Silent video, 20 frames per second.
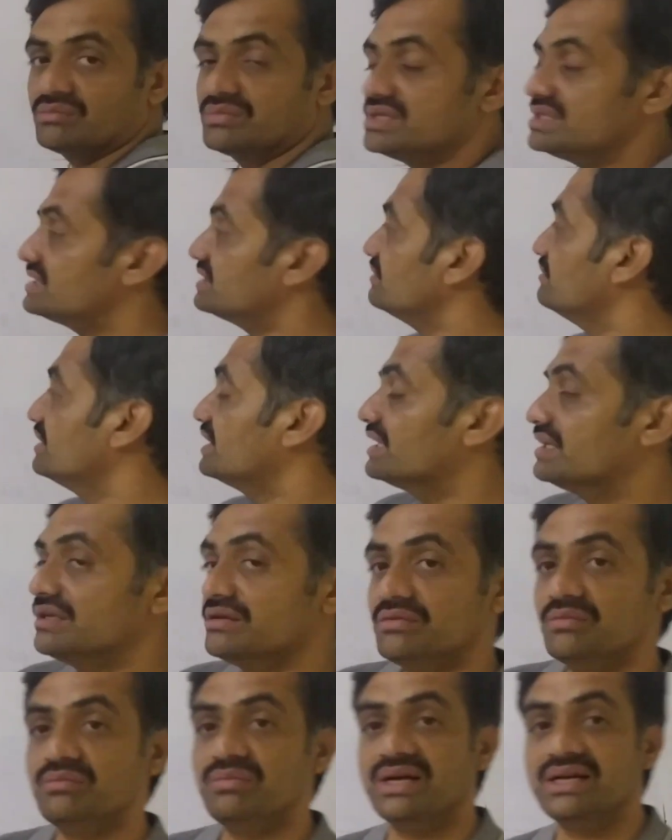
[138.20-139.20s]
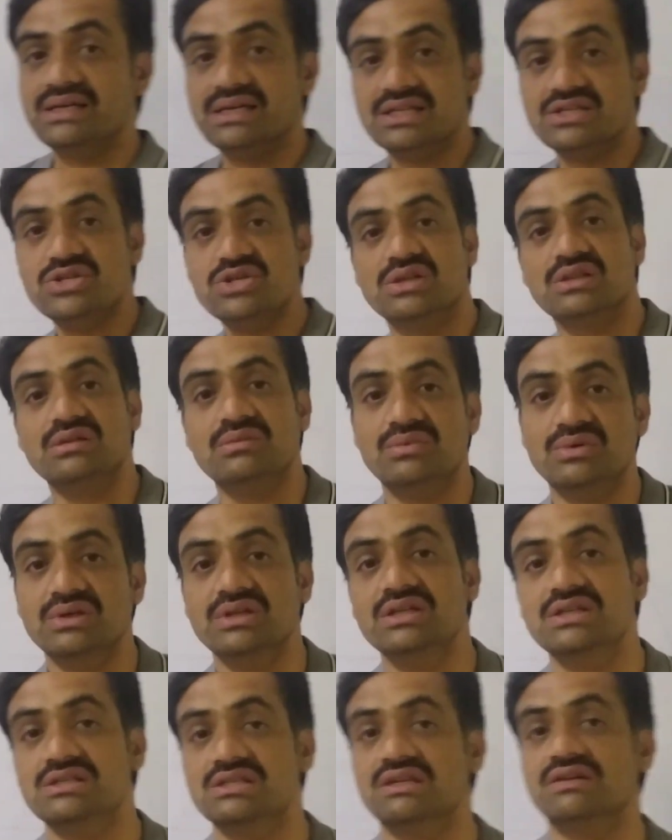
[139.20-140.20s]
Means we can, by touching the
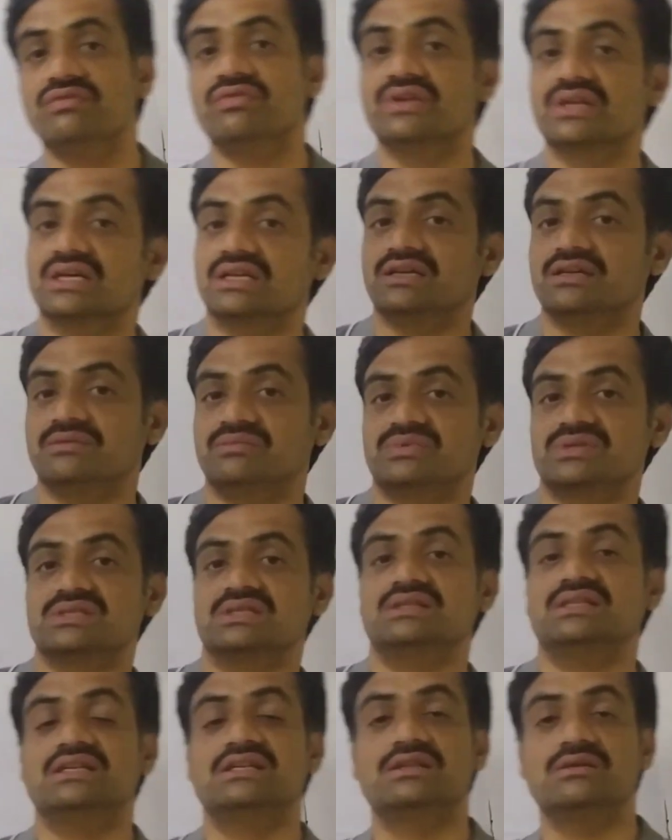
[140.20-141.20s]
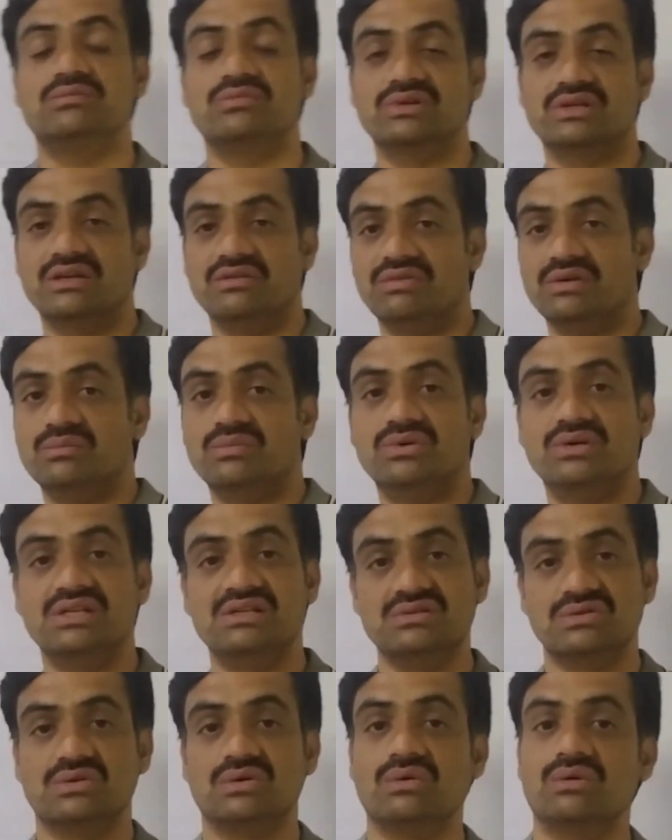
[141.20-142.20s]
body itself, we can represent that the given body
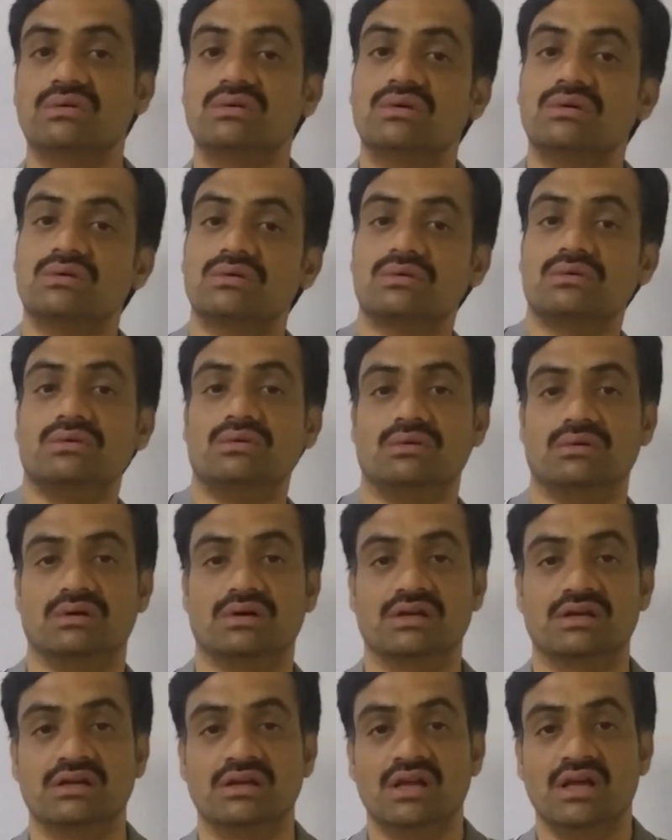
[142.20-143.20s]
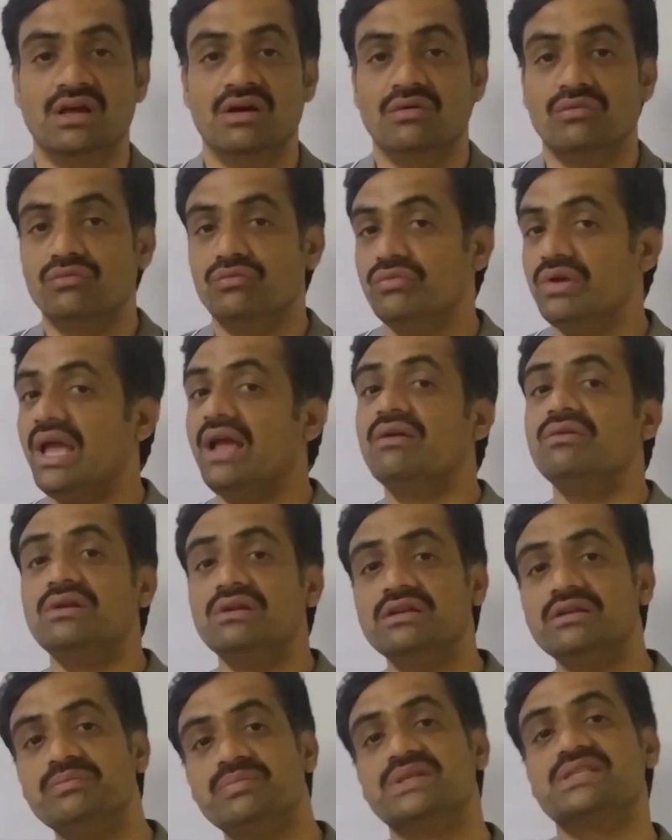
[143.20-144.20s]
is hot or cold. We have
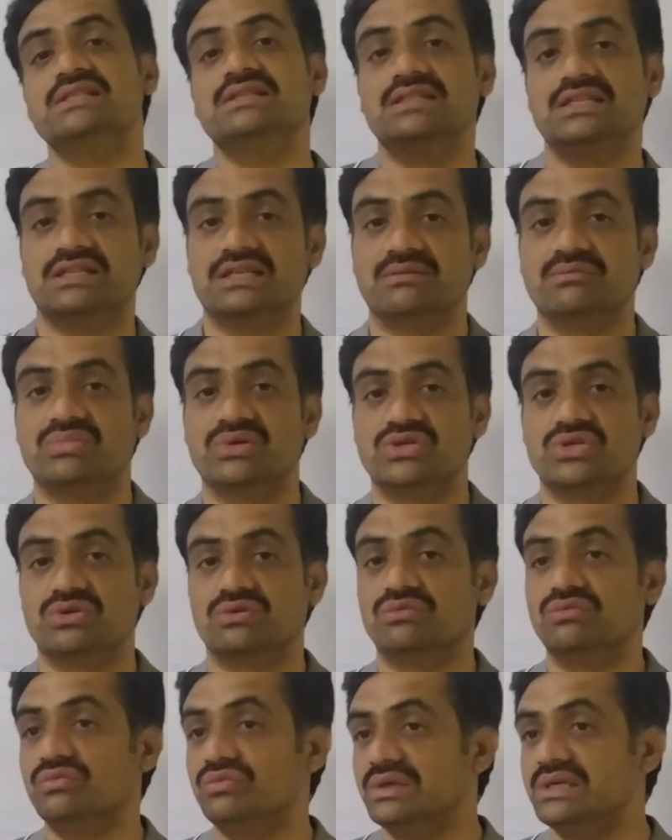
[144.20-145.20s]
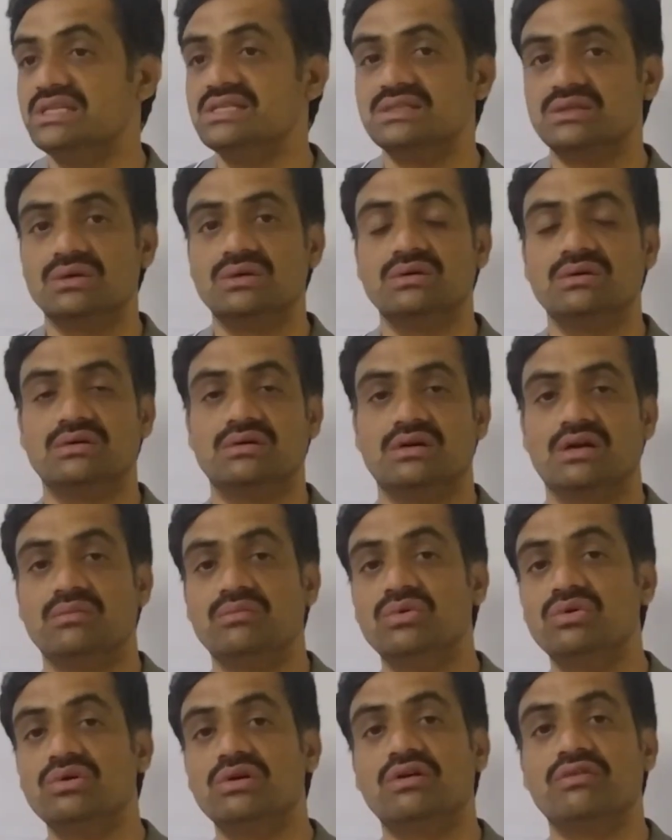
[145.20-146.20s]
to represent the temperature. What is the
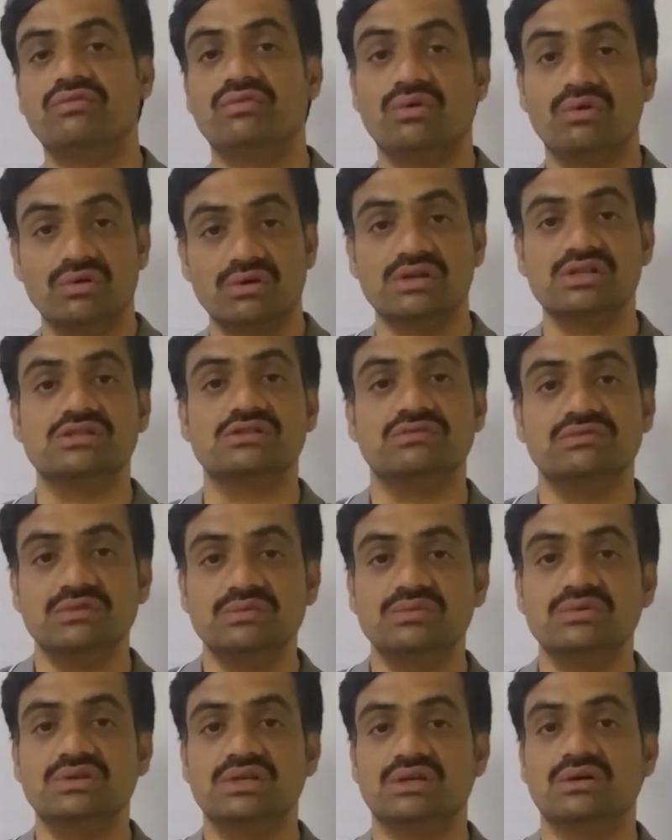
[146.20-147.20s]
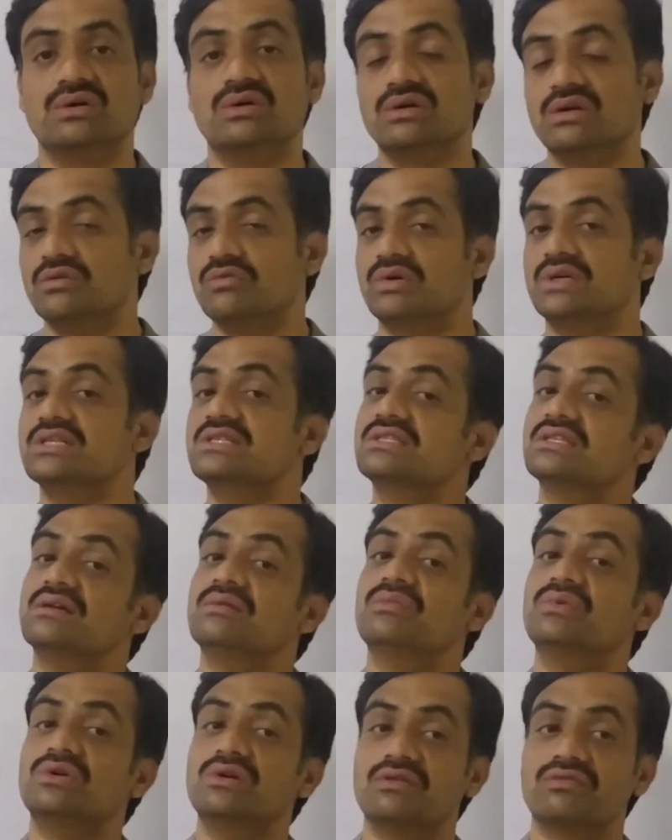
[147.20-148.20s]
amount of hotness of the body, or what is the
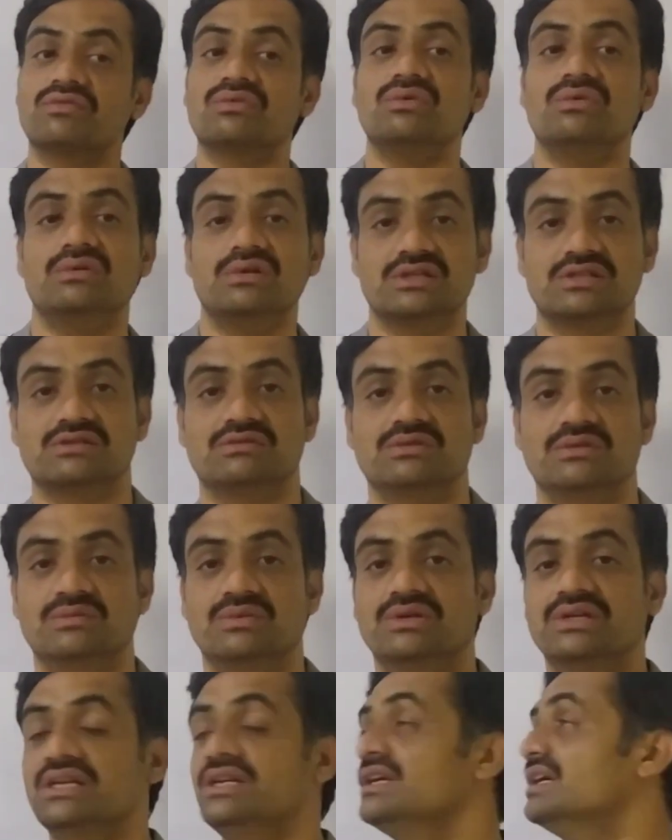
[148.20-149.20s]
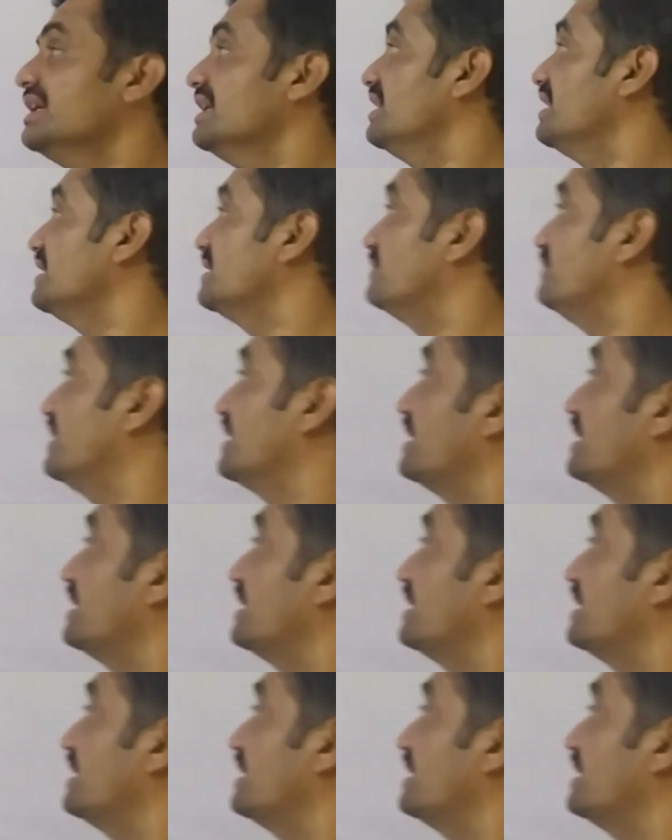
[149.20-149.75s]
amount of coldness of the body, is